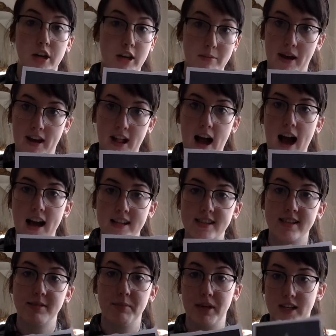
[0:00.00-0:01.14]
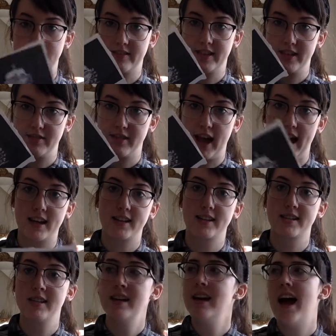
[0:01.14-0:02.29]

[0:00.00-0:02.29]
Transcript: in my class because of these flags.